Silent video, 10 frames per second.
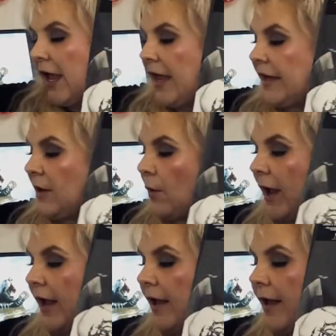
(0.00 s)

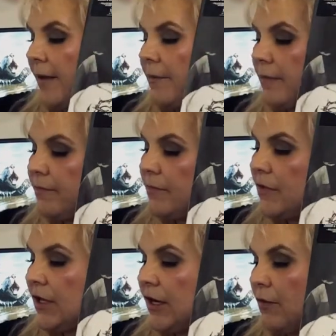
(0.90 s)
Anyway,
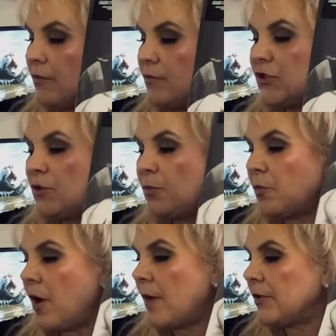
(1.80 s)
you know, super
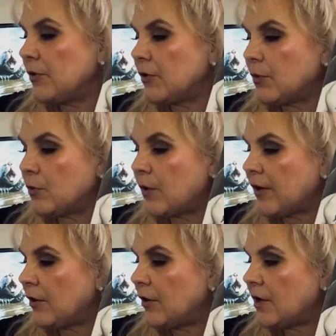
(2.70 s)
popular
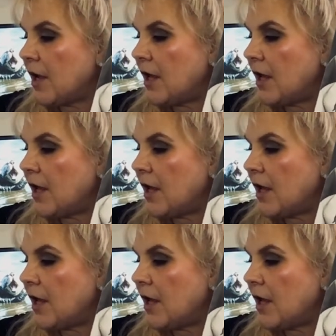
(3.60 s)
record.